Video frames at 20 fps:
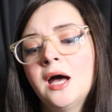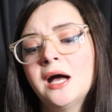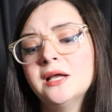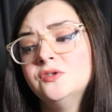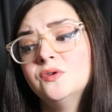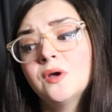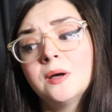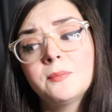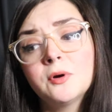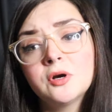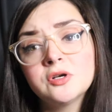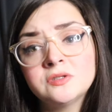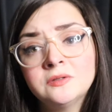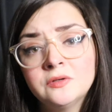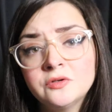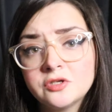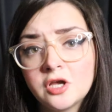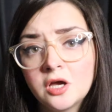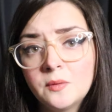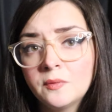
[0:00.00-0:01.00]
I do have
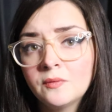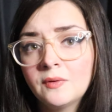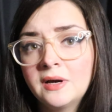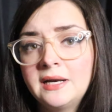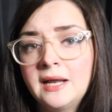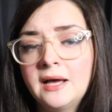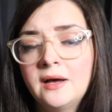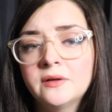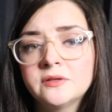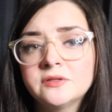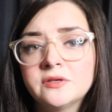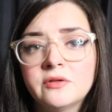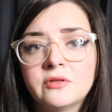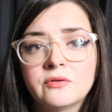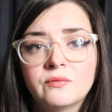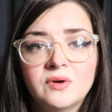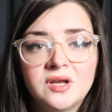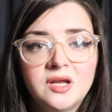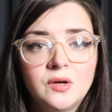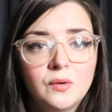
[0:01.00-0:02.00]
personals open right now. It's a
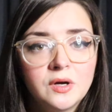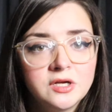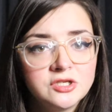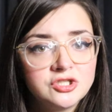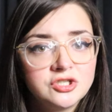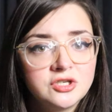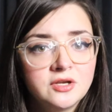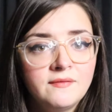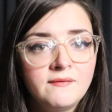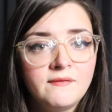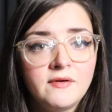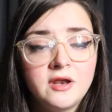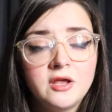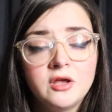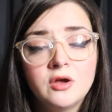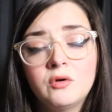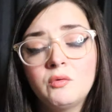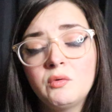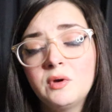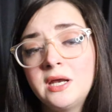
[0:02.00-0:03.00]
three question
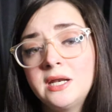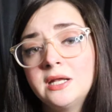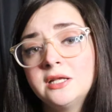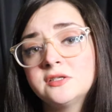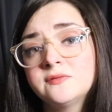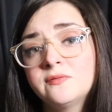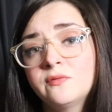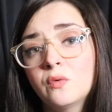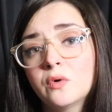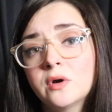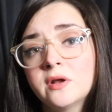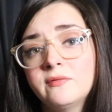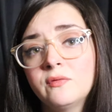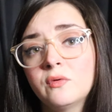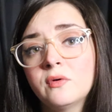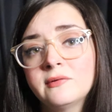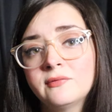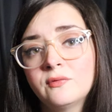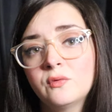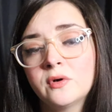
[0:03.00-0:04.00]
video read. It's
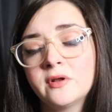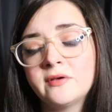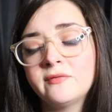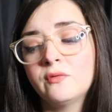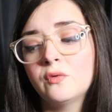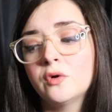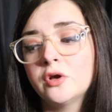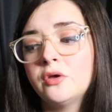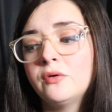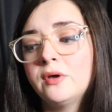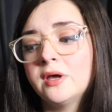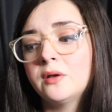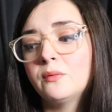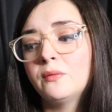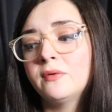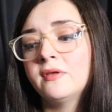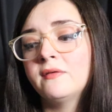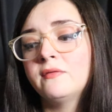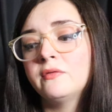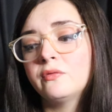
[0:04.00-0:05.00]
4444. You get
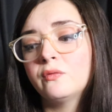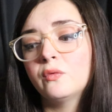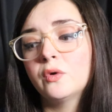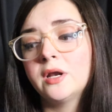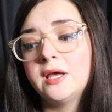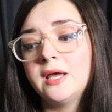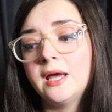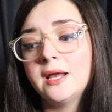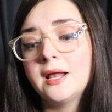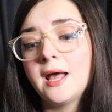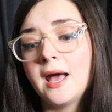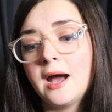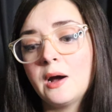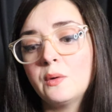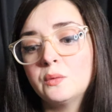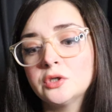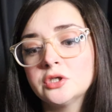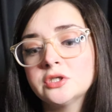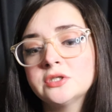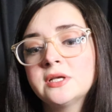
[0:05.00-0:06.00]
it within 48
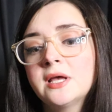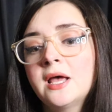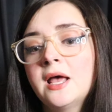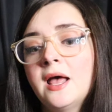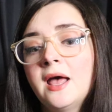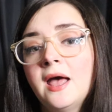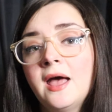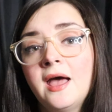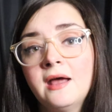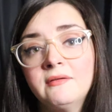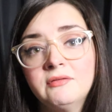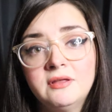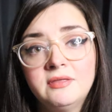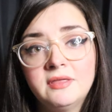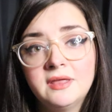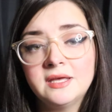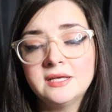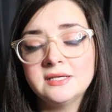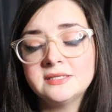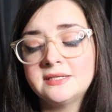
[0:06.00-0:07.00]
hours.
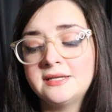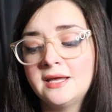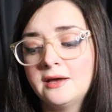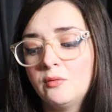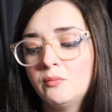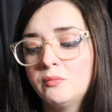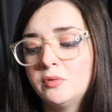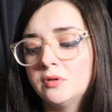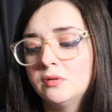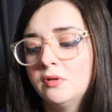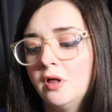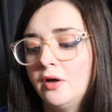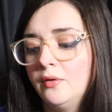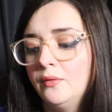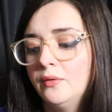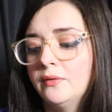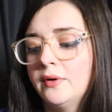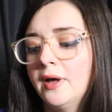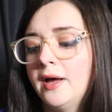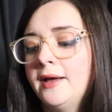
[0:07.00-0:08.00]
Everything is down
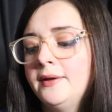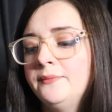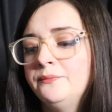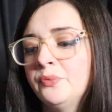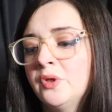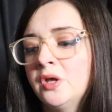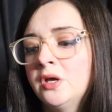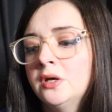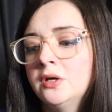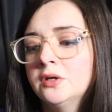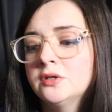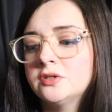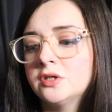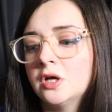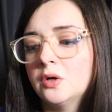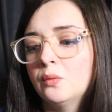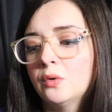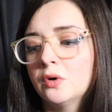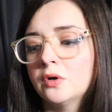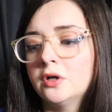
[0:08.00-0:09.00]
below, okay?
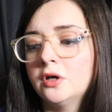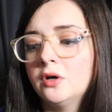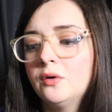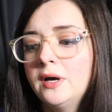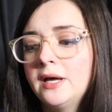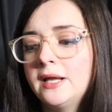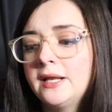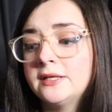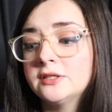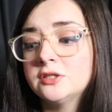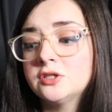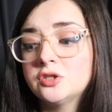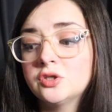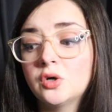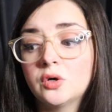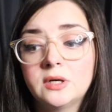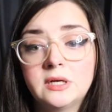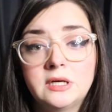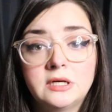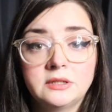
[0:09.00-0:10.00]
So we're going to go ahead and
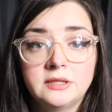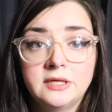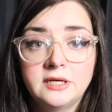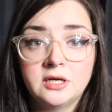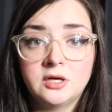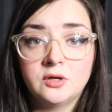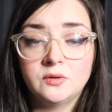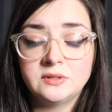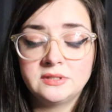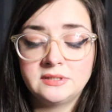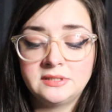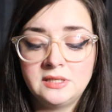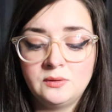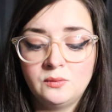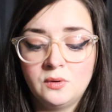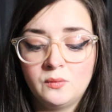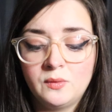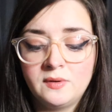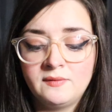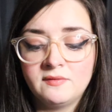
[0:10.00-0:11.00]
start here, Leo, see
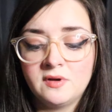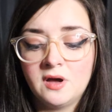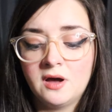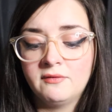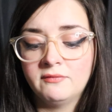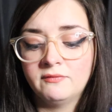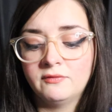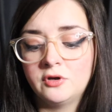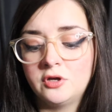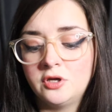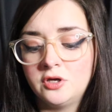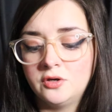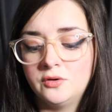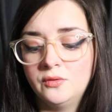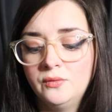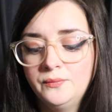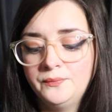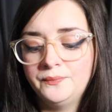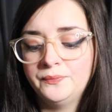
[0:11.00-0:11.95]
what we've got for you.